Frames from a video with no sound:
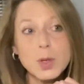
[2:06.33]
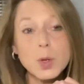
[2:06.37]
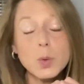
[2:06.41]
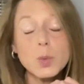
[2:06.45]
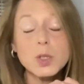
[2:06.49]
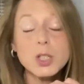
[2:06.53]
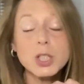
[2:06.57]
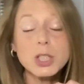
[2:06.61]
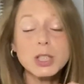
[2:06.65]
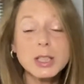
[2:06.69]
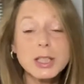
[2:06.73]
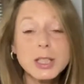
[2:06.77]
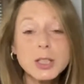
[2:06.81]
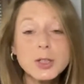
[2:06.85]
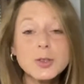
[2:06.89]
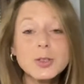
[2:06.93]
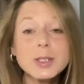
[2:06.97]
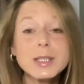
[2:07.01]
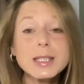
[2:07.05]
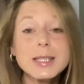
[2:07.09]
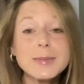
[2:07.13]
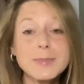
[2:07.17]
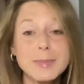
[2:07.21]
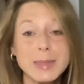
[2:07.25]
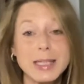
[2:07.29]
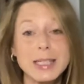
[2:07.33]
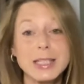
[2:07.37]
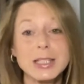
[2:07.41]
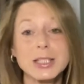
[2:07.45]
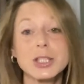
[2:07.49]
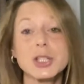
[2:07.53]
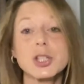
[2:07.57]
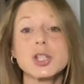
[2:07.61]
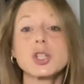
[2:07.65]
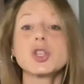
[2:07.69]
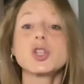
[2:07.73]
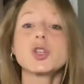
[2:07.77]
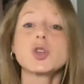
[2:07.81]
which literally
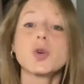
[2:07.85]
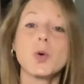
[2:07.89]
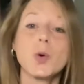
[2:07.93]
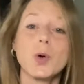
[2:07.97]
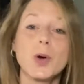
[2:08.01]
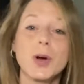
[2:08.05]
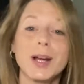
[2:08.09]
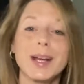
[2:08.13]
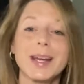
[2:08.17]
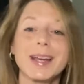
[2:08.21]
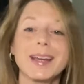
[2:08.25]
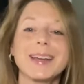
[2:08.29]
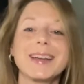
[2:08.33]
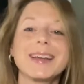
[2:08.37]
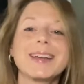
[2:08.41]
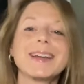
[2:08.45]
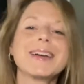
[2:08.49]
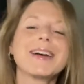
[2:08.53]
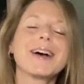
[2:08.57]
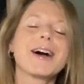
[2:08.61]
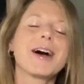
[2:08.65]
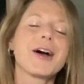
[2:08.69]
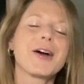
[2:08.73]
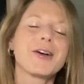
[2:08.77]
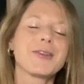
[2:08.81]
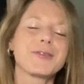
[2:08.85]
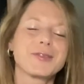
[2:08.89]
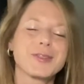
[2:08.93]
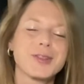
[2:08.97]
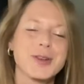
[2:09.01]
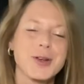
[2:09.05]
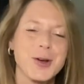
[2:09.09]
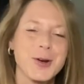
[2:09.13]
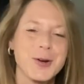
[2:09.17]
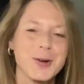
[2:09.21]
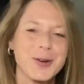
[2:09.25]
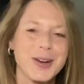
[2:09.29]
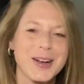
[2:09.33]
means joy of
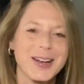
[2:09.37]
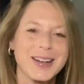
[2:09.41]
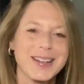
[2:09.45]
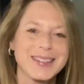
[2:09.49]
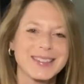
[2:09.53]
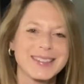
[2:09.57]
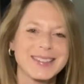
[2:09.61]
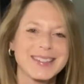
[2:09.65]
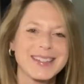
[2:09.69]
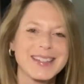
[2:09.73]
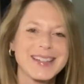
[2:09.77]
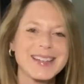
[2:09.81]
Torah.